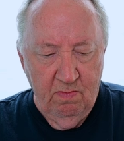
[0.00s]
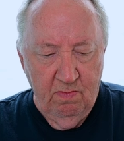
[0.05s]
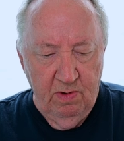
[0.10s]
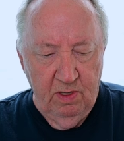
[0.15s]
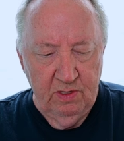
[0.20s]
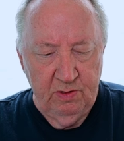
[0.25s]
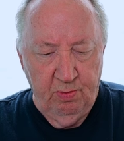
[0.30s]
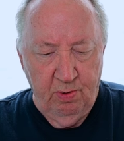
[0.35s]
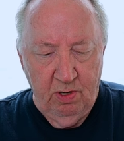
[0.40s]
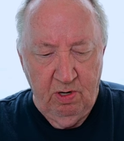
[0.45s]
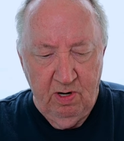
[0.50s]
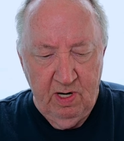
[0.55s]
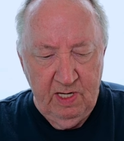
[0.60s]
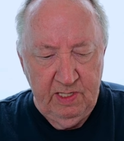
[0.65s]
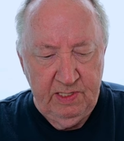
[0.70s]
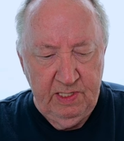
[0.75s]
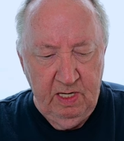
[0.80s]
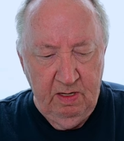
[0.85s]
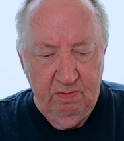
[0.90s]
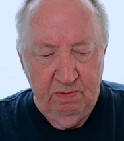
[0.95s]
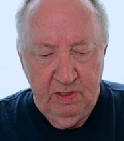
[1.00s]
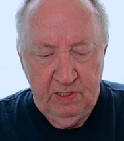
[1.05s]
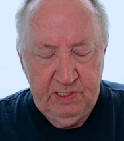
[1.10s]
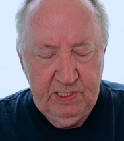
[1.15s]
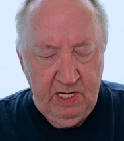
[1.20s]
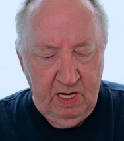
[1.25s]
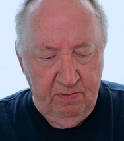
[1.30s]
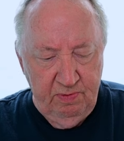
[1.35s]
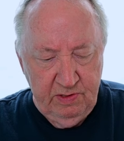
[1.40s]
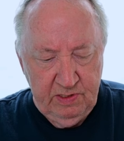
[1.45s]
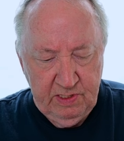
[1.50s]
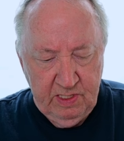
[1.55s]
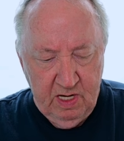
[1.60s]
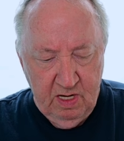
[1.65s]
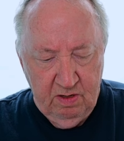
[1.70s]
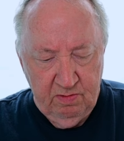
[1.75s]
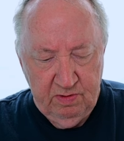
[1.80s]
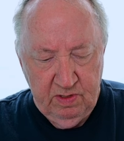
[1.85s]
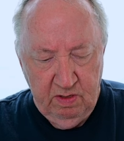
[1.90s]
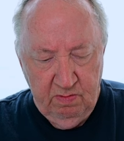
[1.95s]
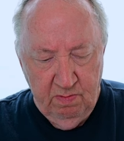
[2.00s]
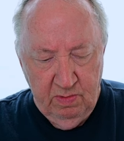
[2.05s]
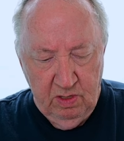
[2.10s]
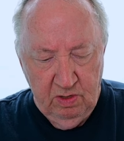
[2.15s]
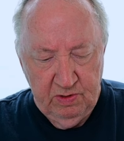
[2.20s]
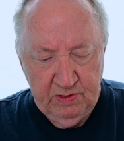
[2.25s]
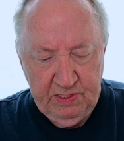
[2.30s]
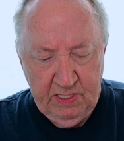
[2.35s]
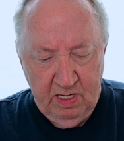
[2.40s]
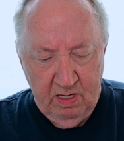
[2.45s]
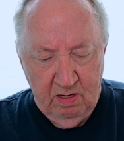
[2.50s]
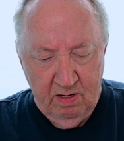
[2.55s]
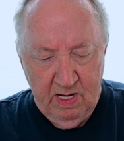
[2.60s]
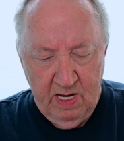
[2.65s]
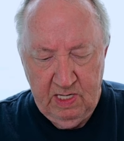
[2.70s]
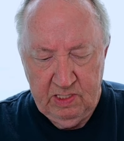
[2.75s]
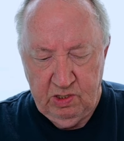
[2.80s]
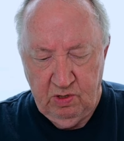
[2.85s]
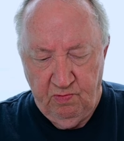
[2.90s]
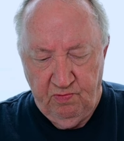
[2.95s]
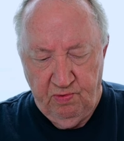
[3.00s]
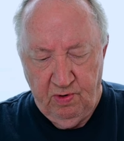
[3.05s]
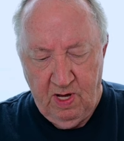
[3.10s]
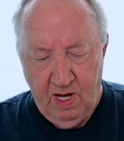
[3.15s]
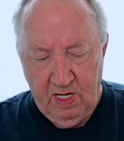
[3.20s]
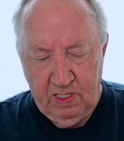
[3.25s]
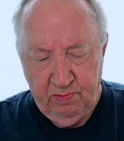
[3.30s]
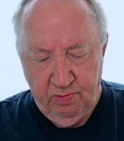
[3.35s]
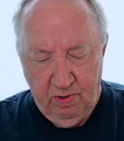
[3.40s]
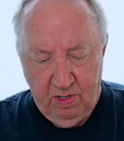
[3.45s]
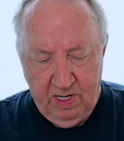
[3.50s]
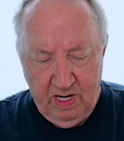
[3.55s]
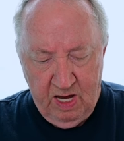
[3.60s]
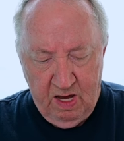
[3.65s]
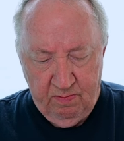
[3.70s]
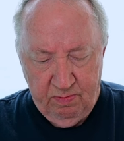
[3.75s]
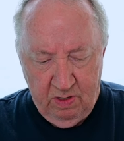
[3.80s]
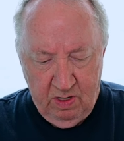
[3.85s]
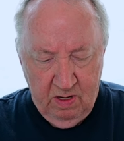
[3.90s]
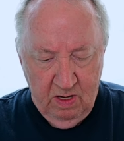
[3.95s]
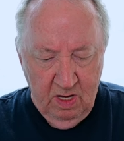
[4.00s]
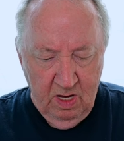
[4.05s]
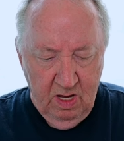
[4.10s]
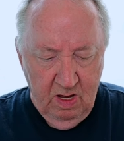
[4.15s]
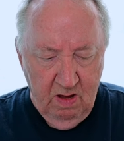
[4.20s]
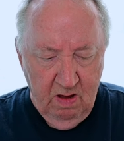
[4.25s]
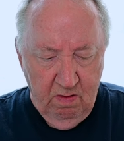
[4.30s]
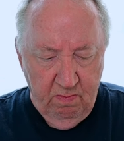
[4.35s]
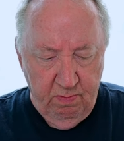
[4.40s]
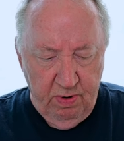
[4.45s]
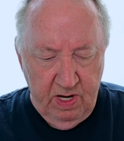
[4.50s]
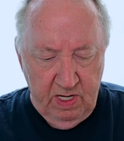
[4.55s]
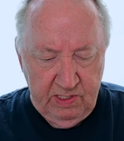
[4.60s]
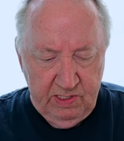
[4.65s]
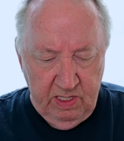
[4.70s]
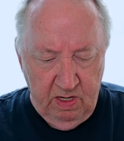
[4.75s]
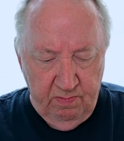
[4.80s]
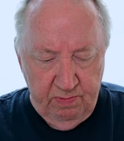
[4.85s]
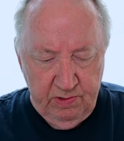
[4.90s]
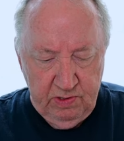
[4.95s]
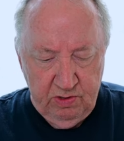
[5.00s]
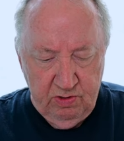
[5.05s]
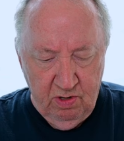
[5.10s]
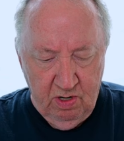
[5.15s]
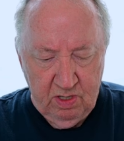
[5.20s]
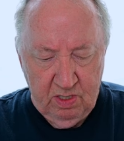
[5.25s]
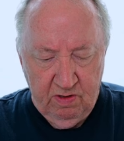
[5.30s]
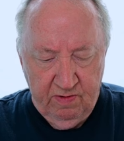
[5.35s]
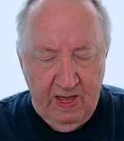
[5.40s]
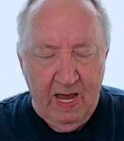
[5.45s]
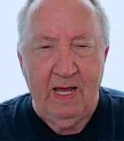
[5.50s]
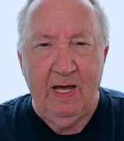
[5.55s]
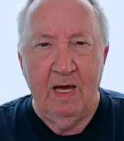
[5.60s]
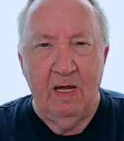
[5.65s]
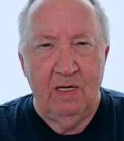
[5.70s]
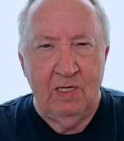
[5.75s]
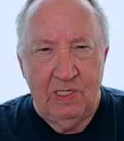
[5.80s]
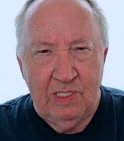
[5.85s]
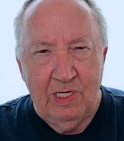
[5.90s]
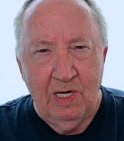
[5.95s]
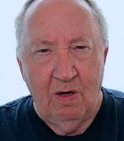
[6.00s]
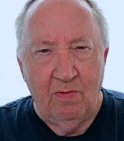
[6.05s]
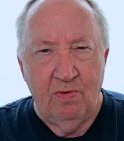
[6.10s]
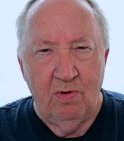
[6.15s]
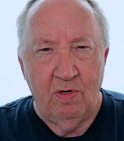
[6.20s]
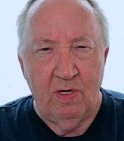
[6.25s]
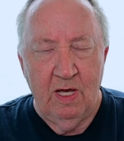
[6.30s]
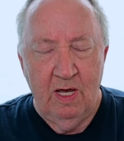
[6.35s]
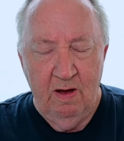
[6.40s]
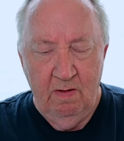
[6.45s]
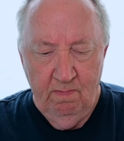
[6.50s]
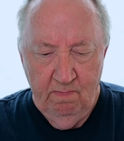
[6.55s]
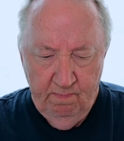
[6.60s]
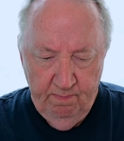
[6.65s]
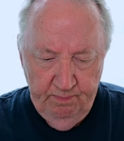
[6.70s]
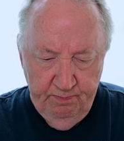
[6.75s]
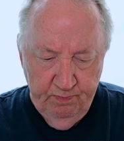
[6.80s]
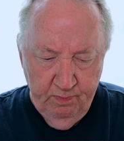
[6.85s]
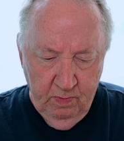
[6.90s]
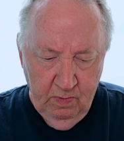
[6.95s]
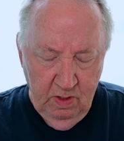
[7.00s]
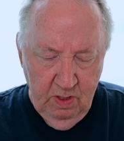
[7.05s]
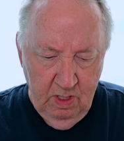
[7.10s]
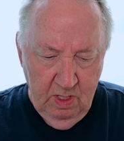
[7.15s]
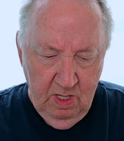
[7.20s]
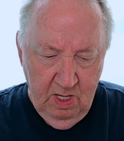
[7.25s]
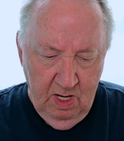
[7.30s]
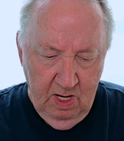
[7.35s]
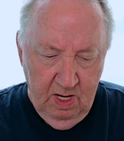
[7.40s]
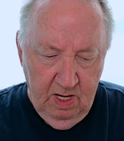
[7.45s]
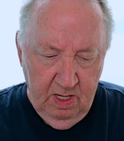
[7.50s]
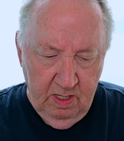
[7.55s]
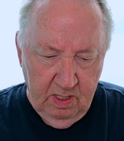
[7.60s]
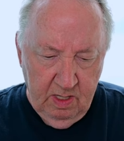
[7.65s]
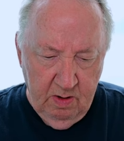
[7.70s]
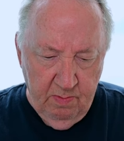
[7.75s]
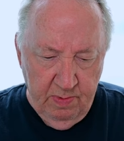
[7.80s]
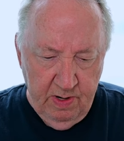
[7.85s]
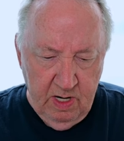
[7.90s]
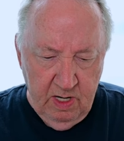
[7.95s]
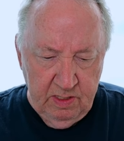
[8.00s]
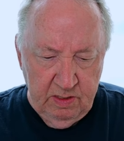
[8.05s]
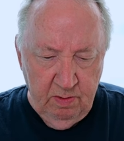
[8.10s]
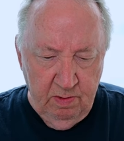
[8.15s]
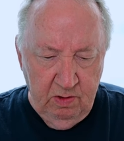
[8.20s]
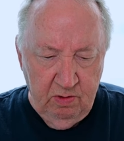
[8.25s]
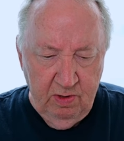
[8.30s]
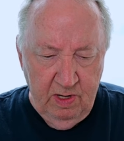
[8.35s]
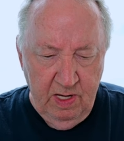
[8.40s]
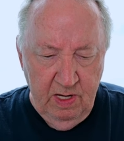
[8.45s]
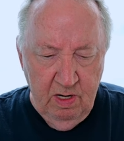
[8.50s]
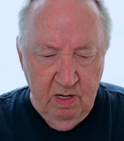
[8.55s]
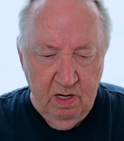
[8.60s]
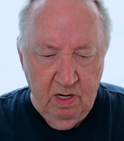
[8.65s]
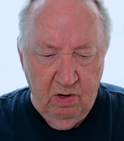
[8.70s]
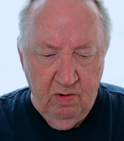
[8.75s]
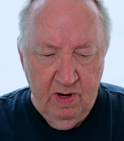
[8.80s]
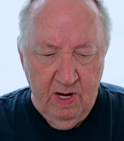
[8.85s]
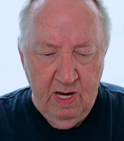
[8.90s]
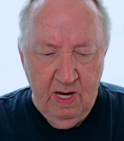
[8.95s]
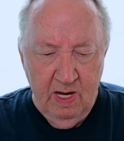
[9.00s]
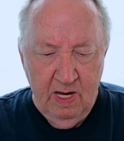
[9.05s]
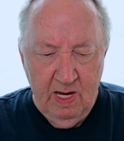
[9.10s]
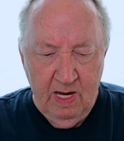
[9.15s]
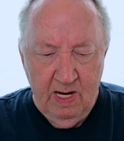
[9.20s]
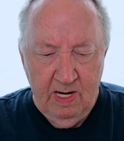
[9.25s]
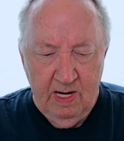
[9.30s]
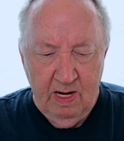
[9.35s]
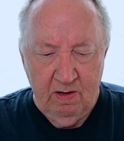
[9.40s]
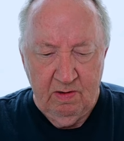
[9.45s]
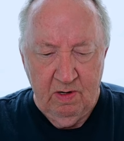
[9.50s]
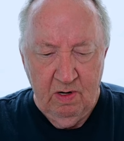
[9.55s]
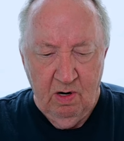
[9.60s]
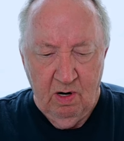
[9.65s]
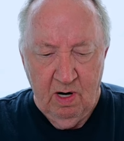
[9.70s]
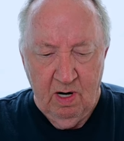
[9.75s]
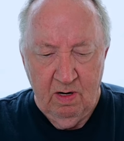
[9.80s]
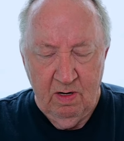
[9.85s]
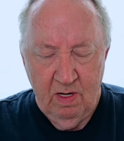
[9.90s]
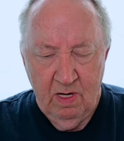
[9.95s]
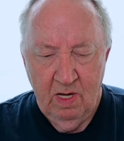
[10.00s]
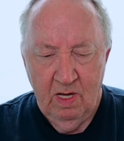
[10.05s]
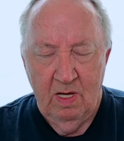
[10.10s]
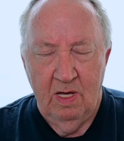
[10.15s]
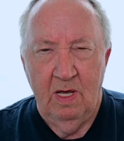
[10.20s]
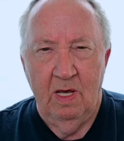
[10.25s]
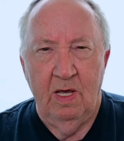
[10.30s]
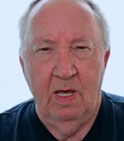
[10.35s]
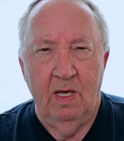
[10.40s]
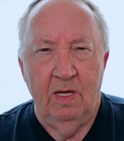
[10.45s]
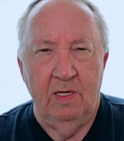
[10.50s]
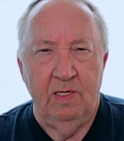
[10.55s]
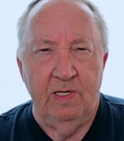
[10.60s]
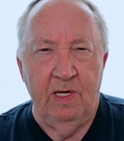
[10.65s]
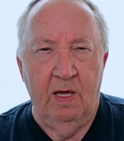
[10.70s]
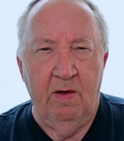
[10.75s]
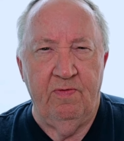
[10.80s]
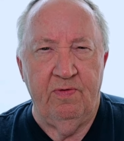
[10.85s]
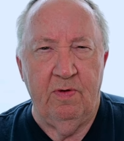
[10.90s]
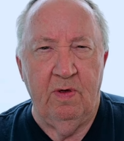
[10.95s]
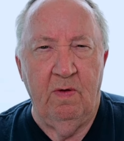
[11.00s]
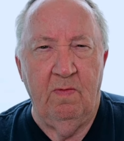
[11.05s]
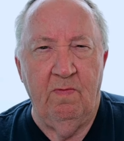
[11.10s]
most progressive, the safest country, most international flights per capita, best infrastructure, that kind of stuff, okay? Comparison between Uruguay and Ecuador. Jeff